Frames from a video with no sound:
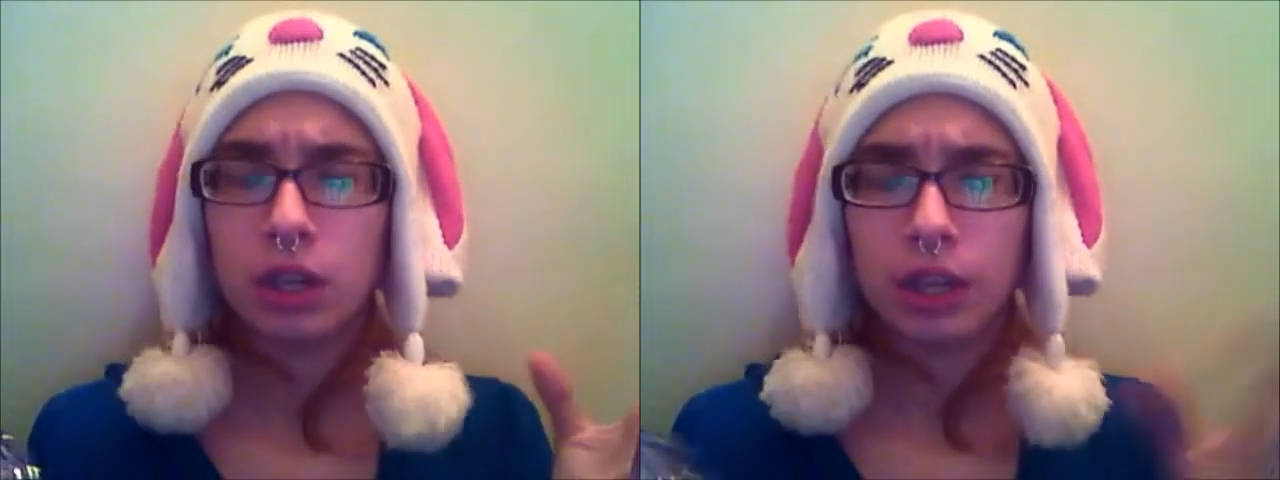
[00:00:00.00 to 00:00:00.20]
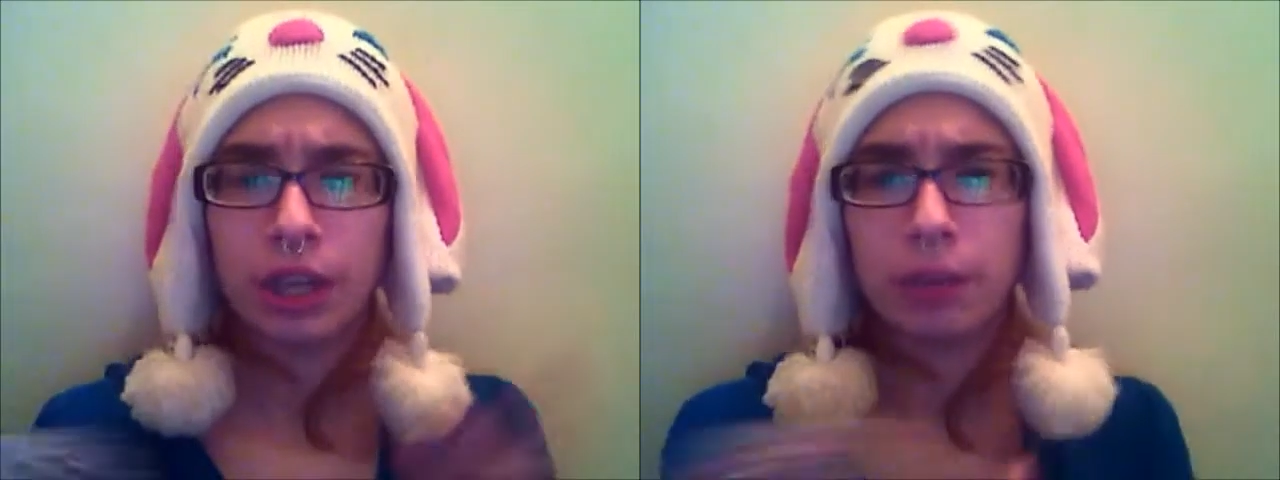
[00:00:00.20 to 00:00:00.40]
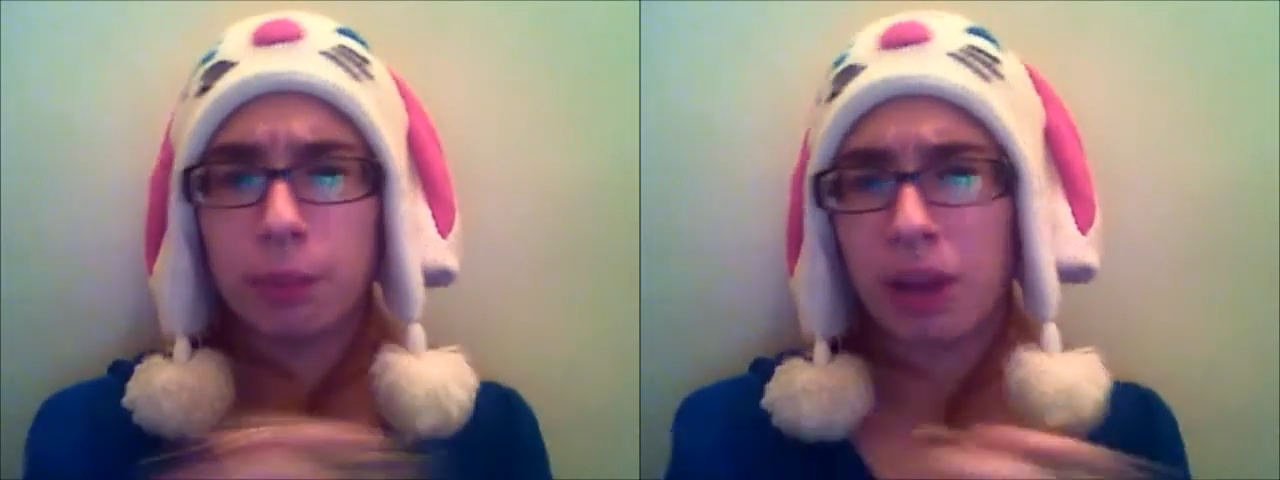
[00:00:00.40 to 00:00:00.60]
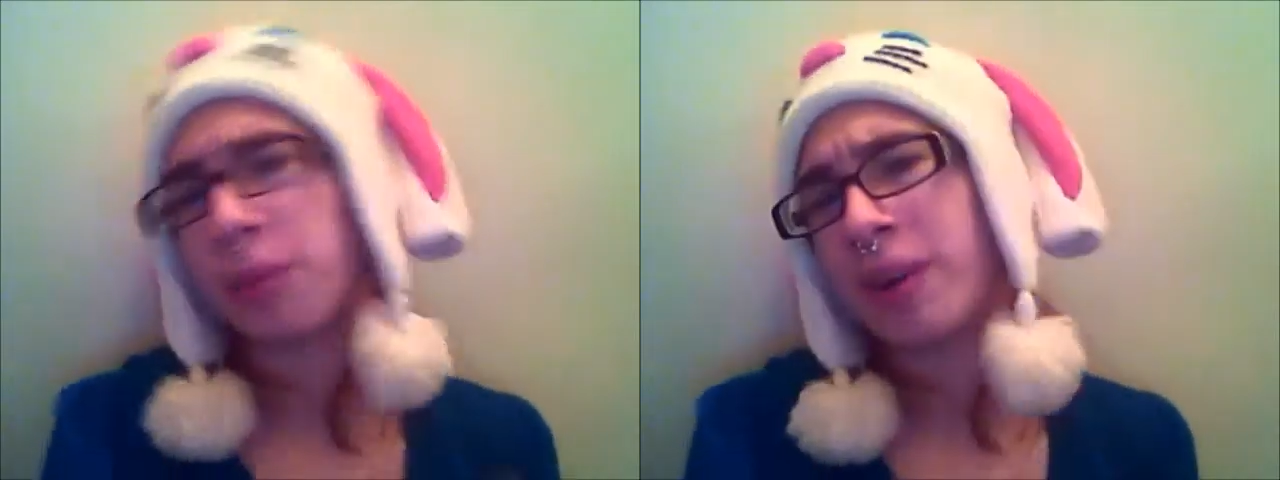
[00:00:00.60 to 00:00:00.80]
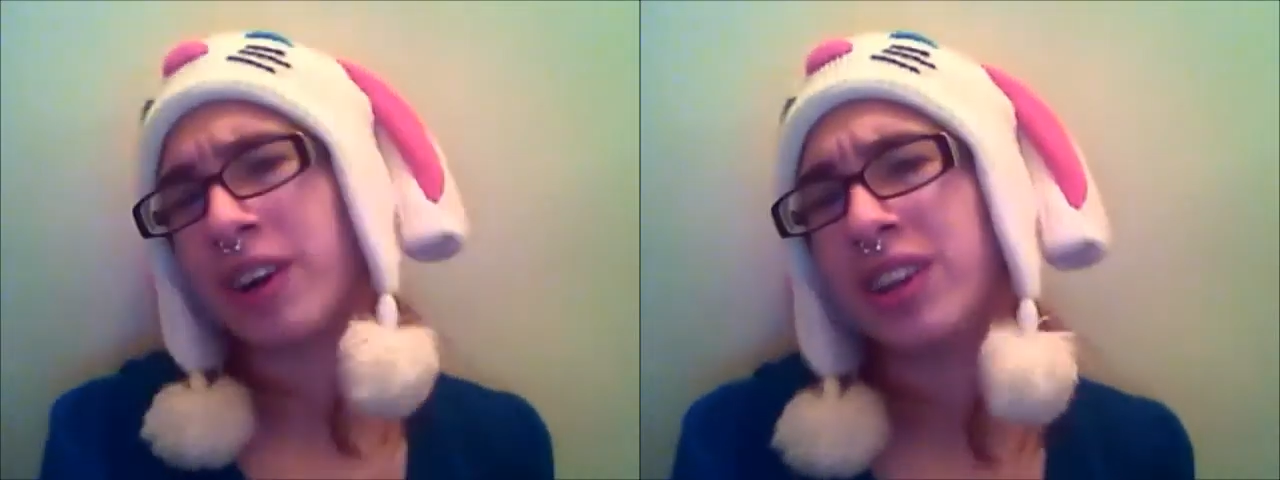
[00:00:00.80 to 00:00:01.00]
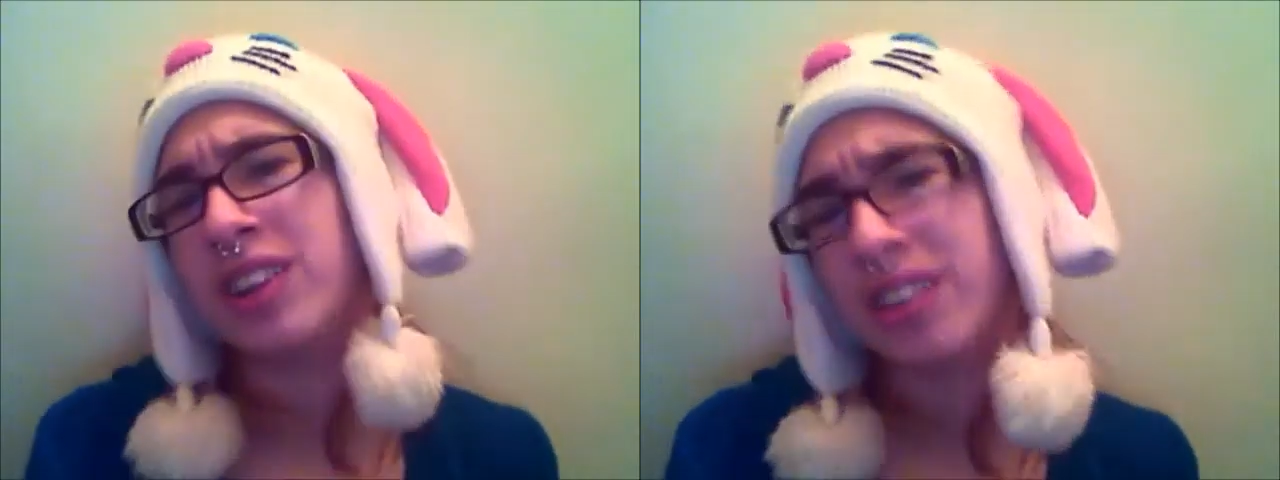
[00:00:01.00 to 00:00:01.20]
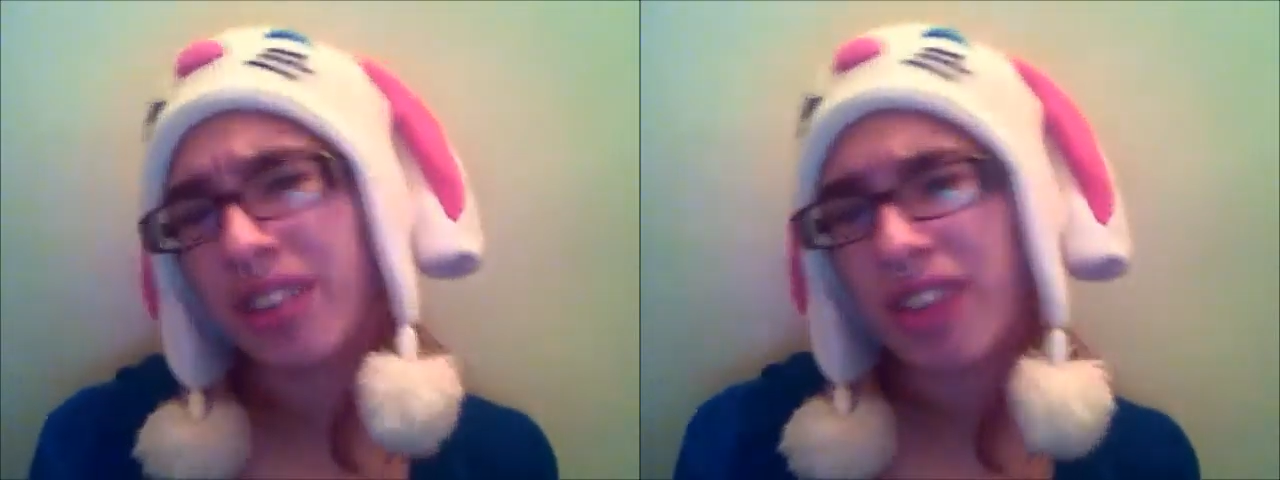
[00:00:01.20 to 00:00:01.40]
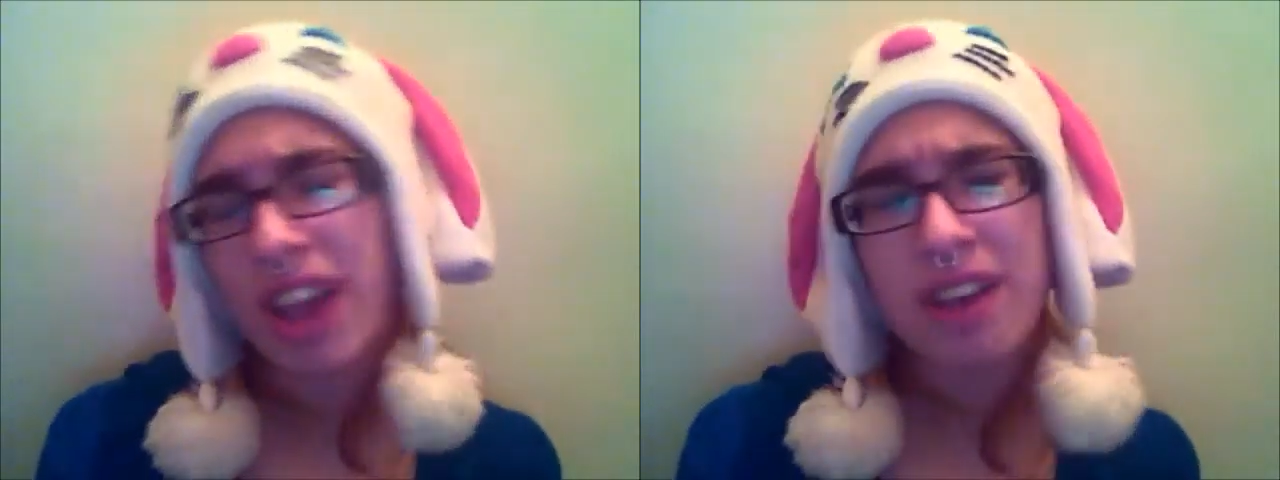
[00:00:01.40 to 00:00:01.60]
like block party thing
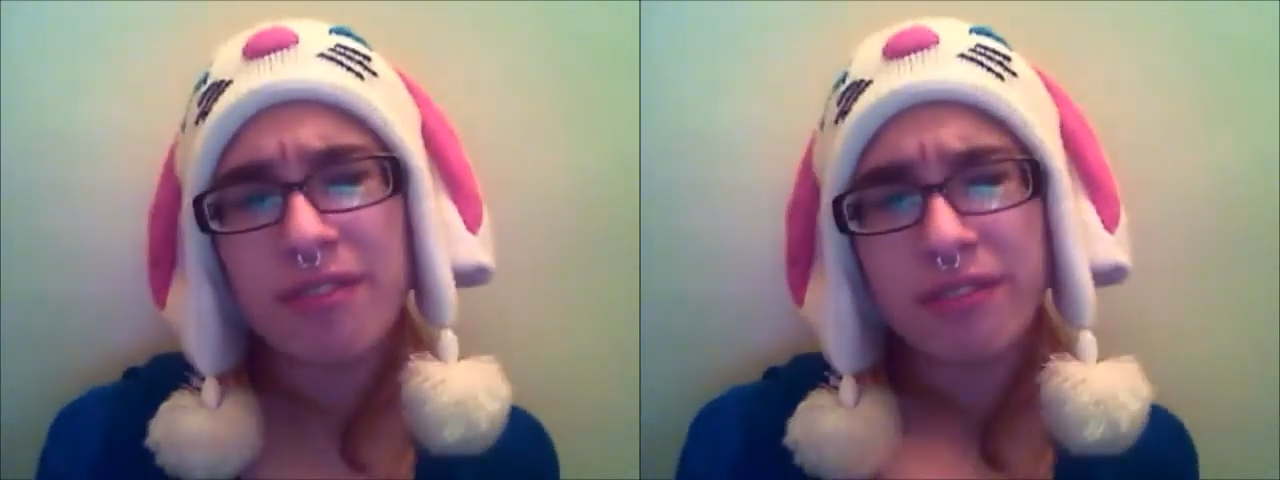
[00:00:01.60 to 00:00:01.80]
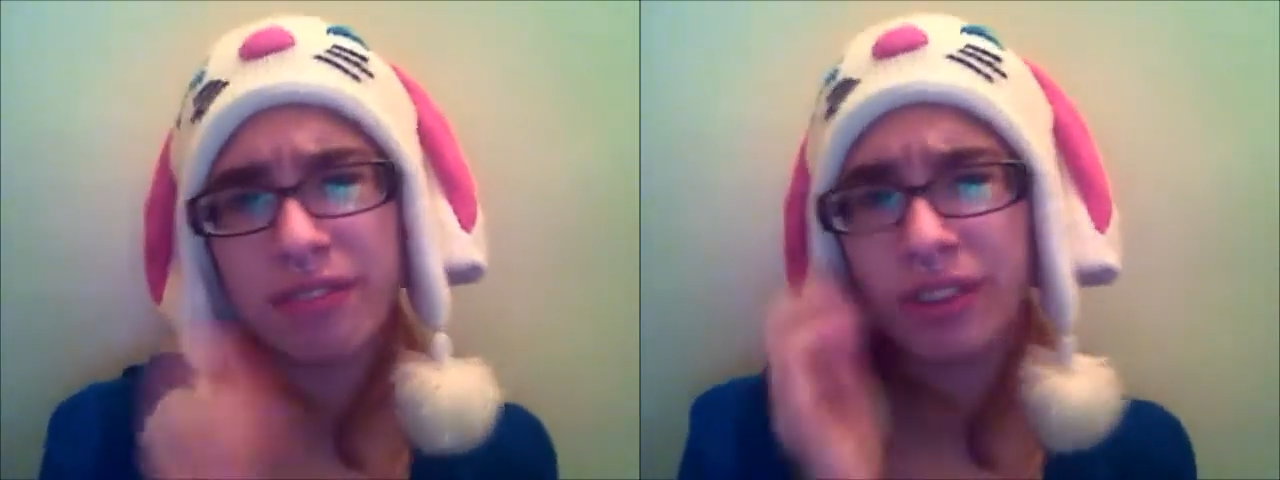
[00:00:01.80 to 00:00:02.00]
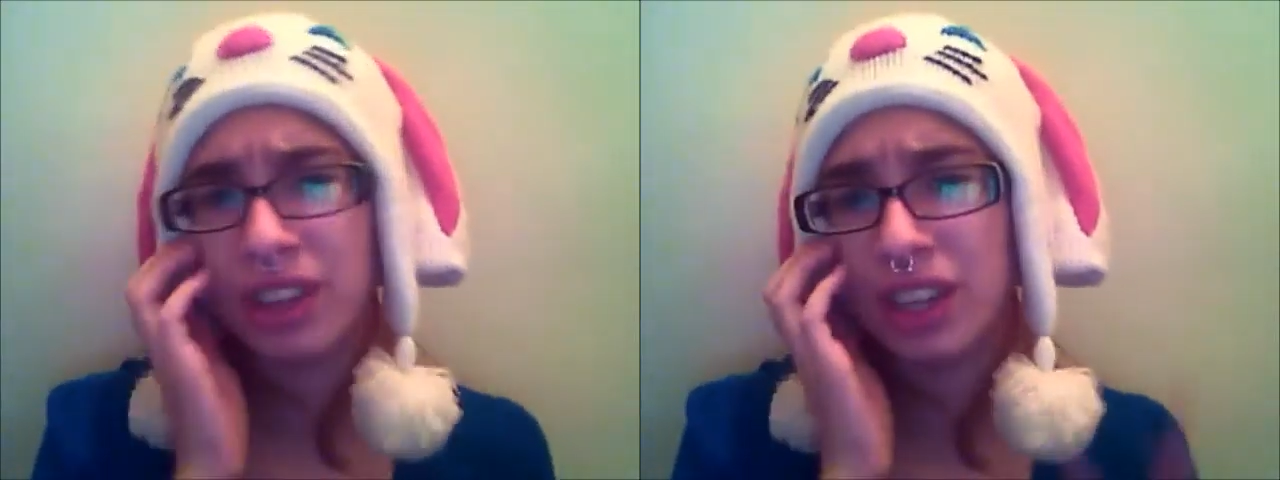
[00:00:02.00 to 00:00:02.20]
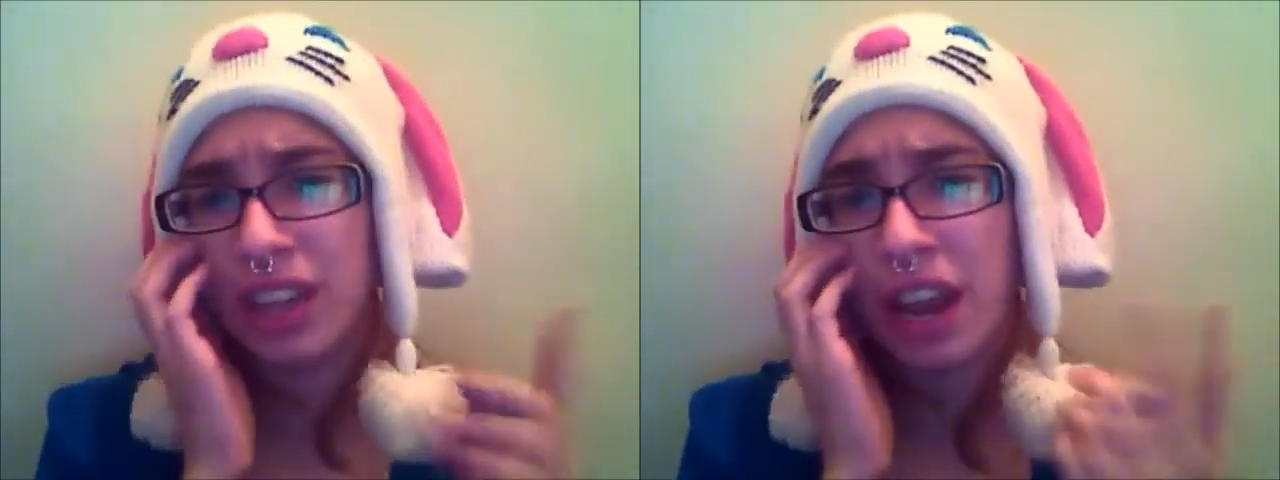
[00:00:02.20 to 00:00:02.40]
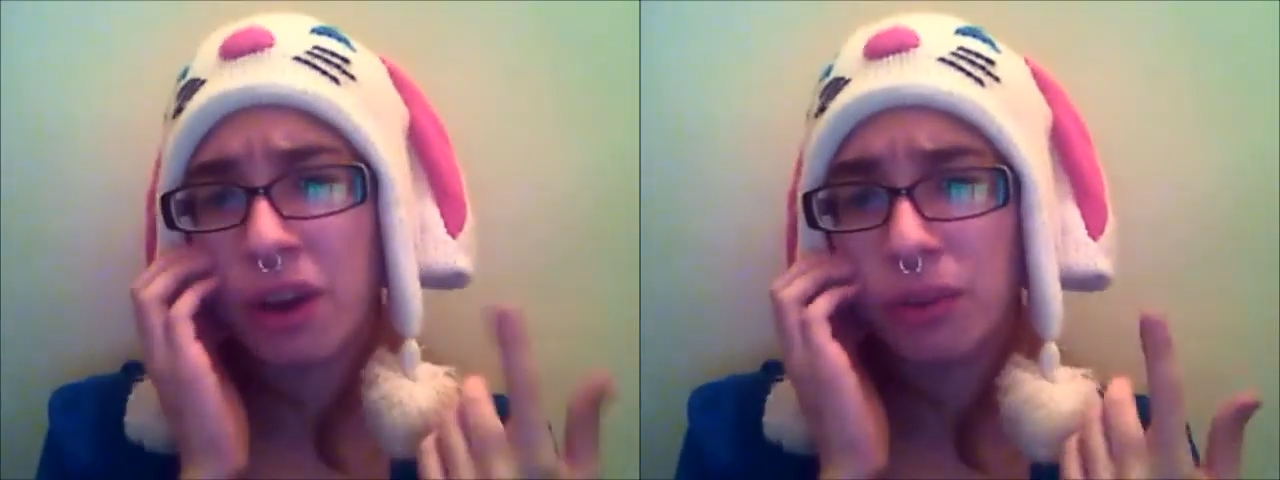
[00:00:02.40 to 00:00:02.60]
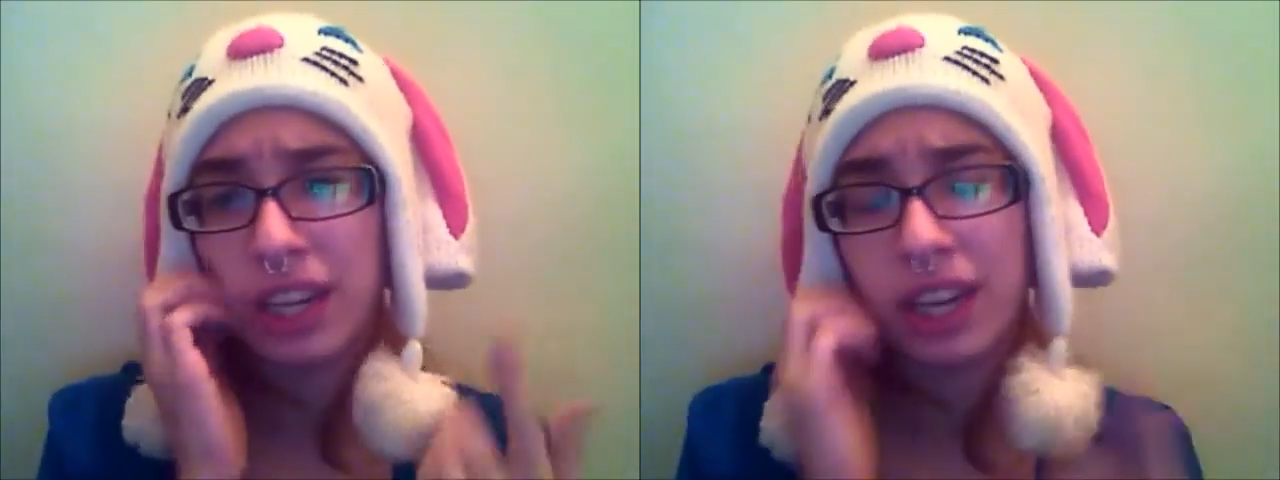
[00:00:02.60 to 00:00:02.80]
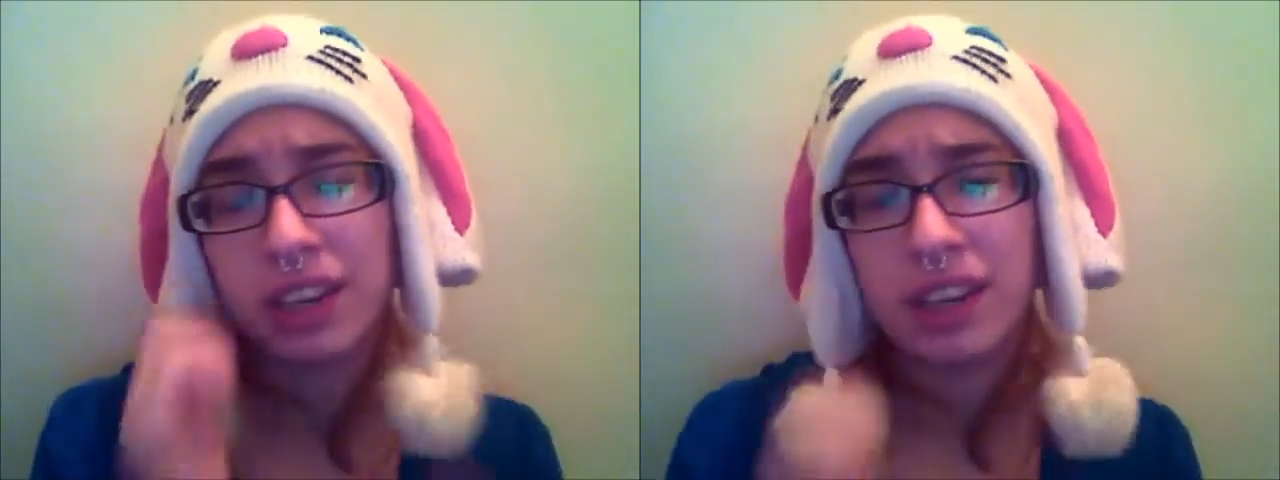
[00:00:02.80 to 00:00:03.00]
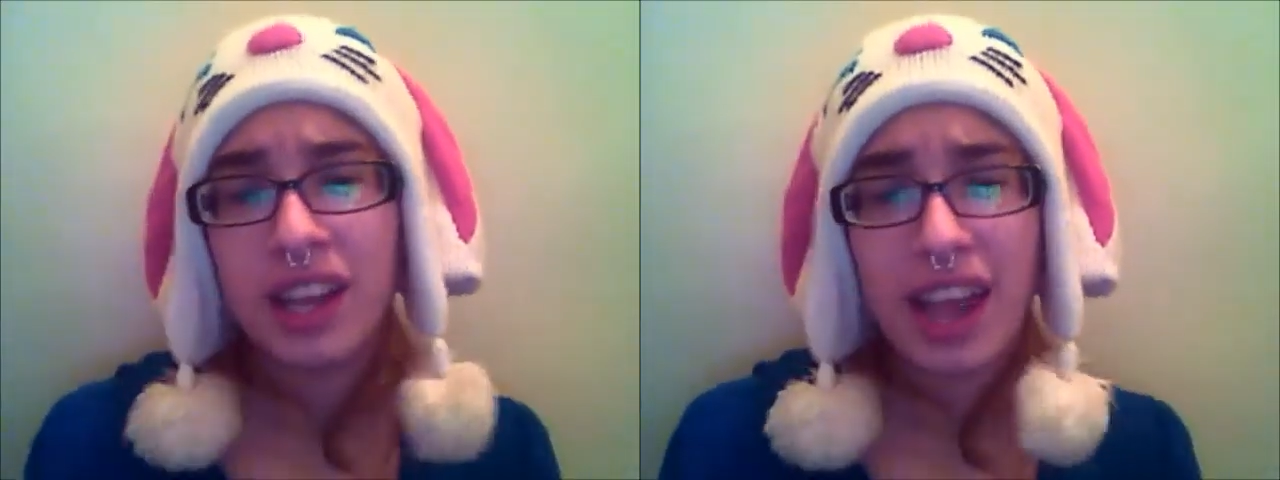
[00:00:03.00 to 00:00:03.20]
that they have for the entire weekend.